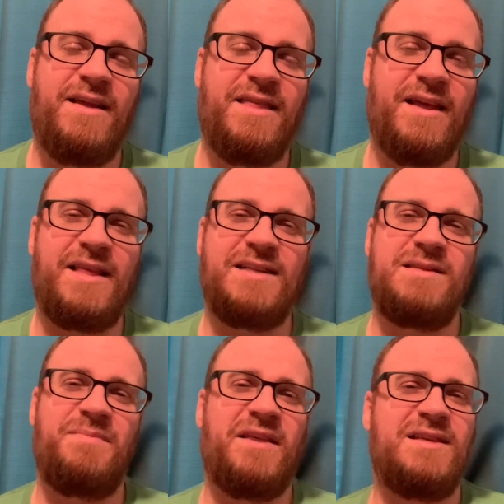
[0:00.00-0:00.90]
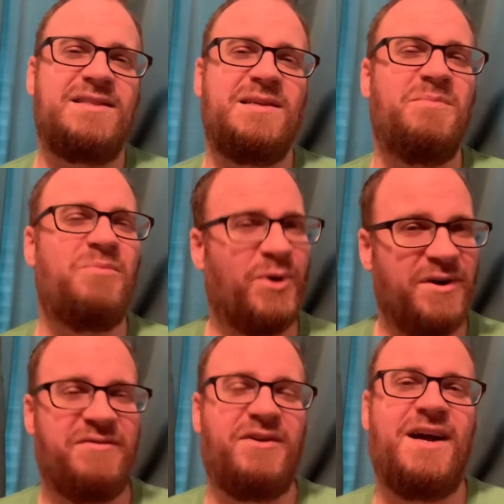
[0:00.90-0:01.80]
I think that's something that's
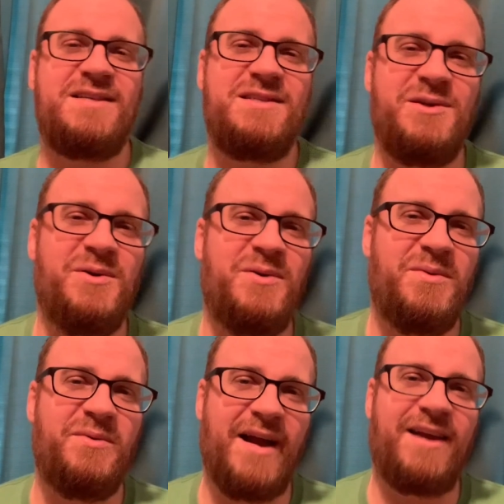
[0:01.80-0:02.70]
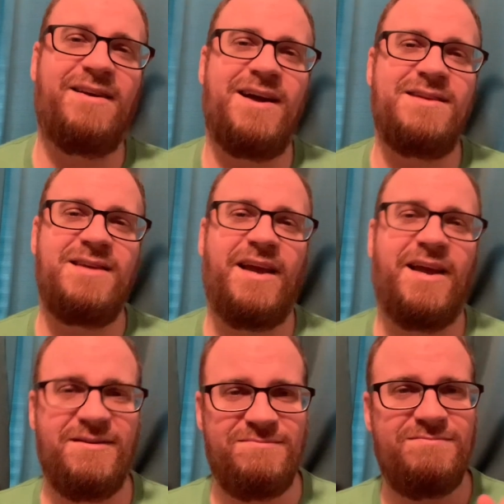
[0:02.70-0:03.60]
important for us to recognize
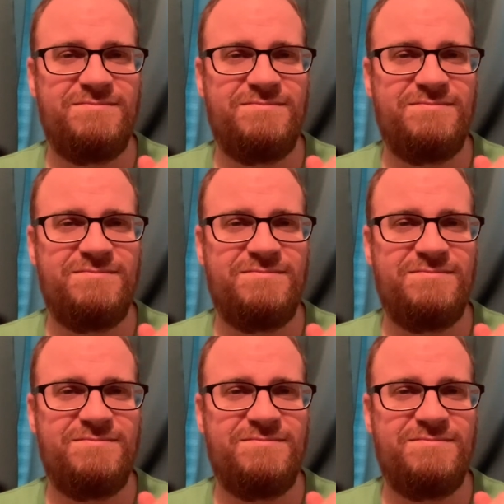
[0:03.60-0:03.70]
and